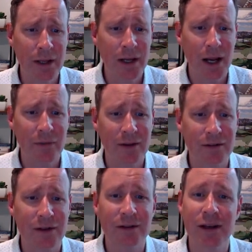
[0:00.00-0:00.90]
and that's
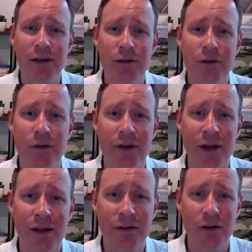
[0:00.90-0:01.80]
going to take you to the
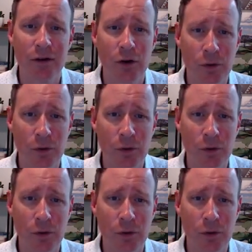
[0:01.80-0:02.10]
Desk home